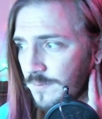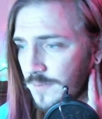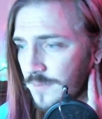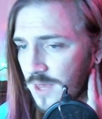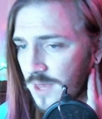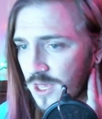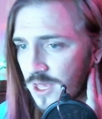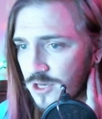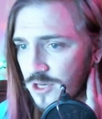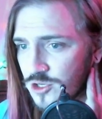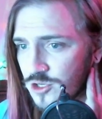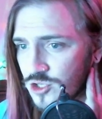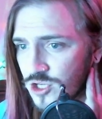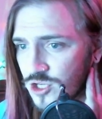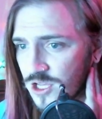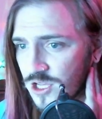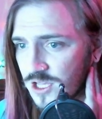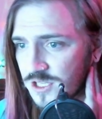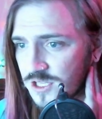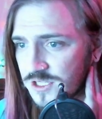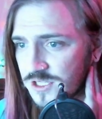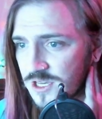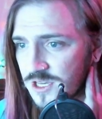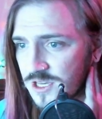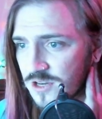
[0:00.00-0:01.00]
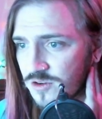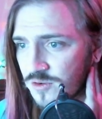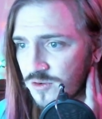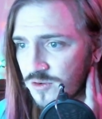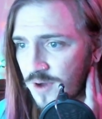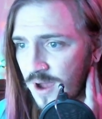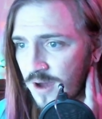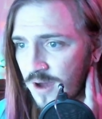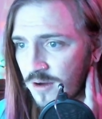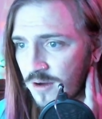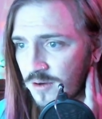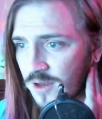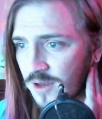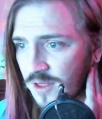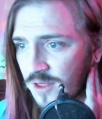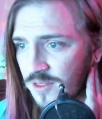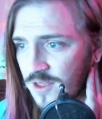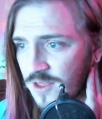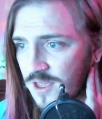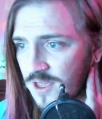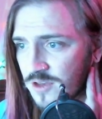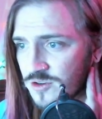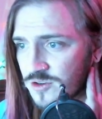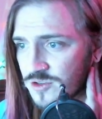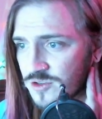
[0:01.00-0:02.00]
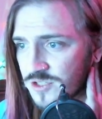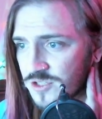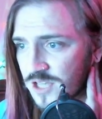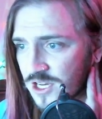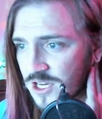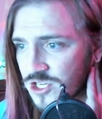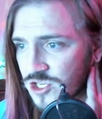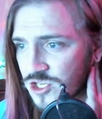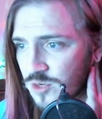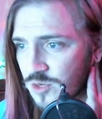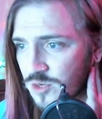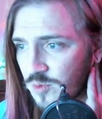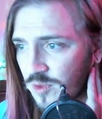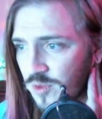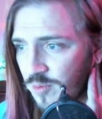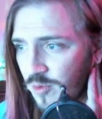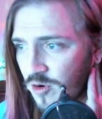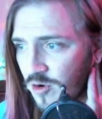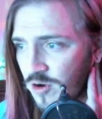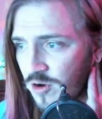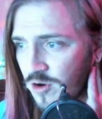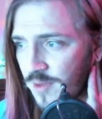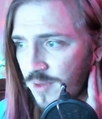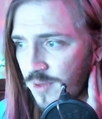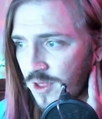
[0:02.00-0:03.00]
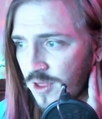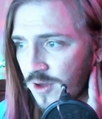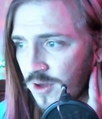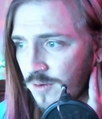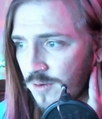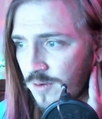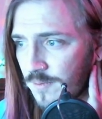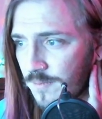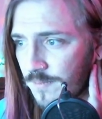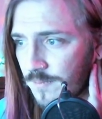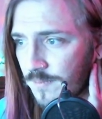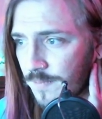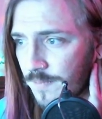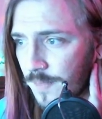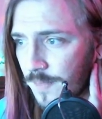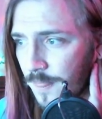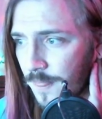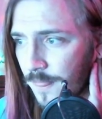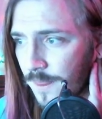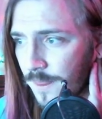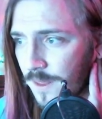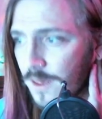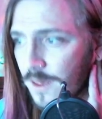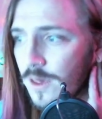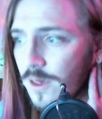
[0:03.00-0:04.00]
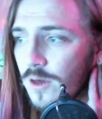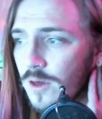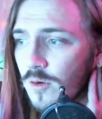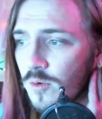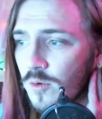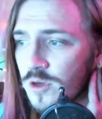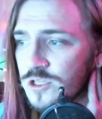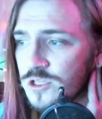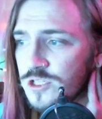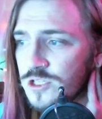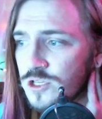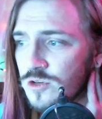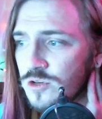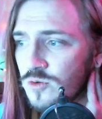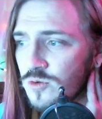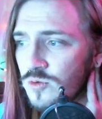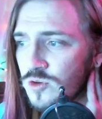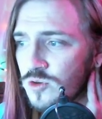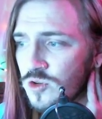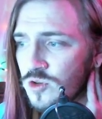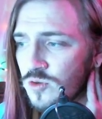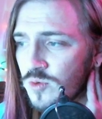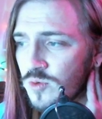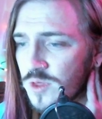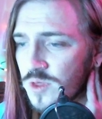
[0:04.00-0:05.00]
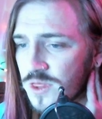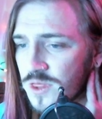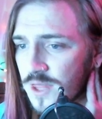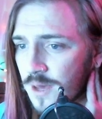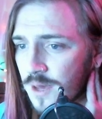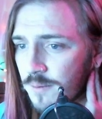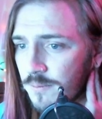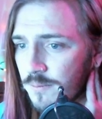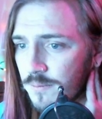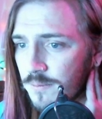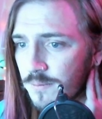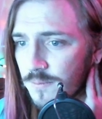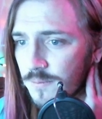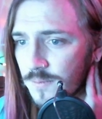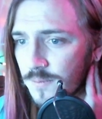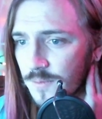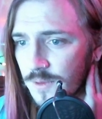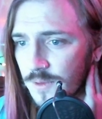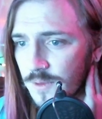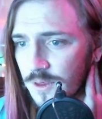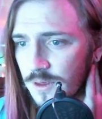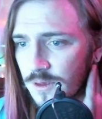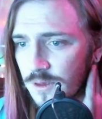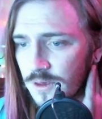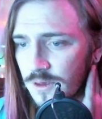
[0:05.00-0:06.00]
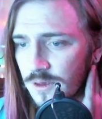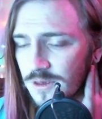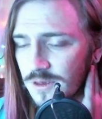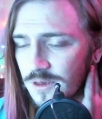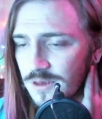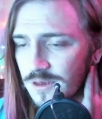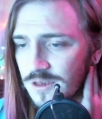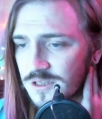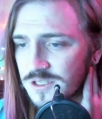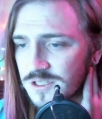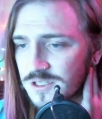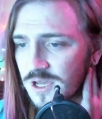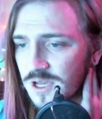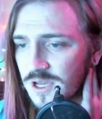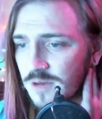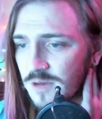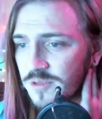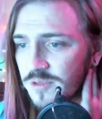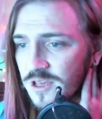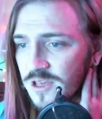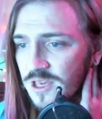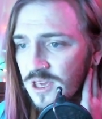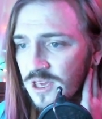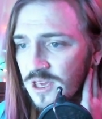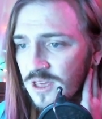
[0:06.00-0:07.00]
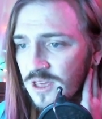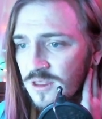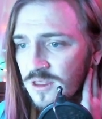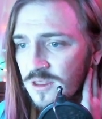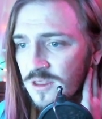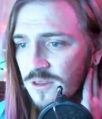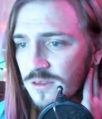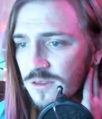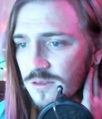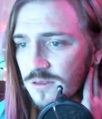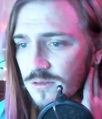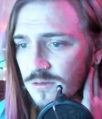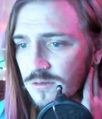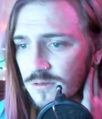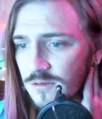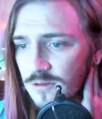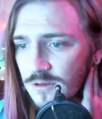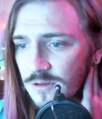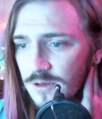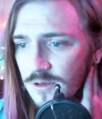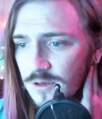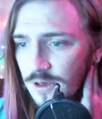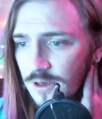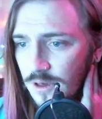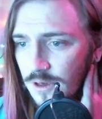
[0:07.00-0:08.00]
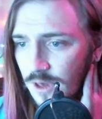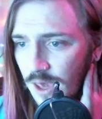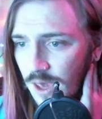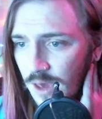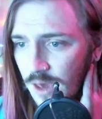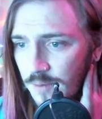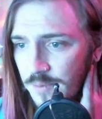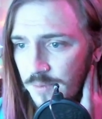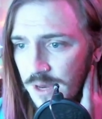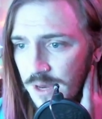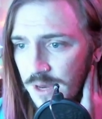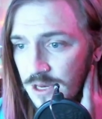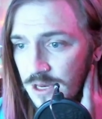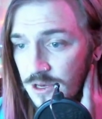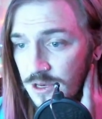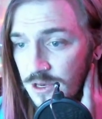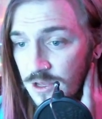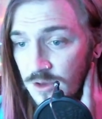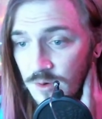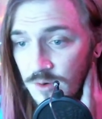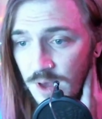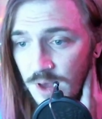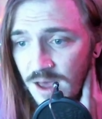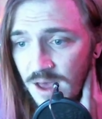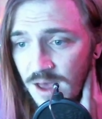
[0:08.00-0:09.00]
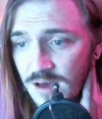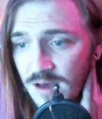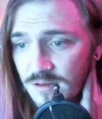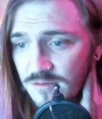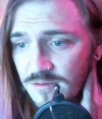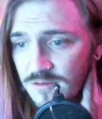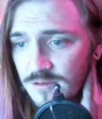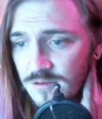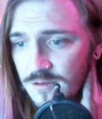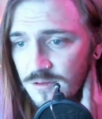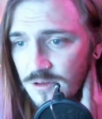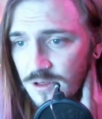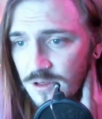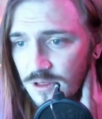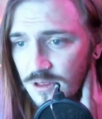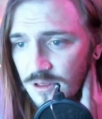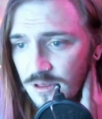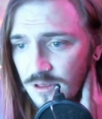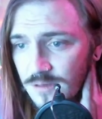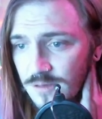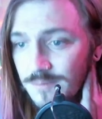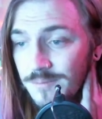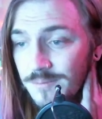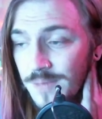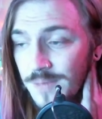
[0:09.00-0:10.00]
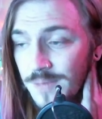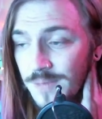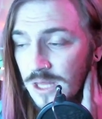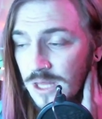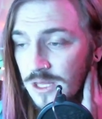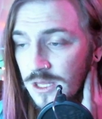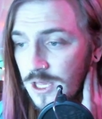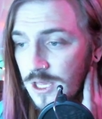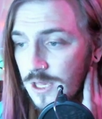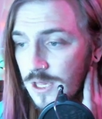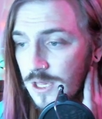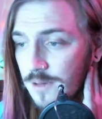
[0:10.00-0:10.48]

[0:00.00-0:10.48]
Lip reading: and she can see a crowd at the intersection with Portobello. What do you do with them? Is complicated. How many do you have? Many.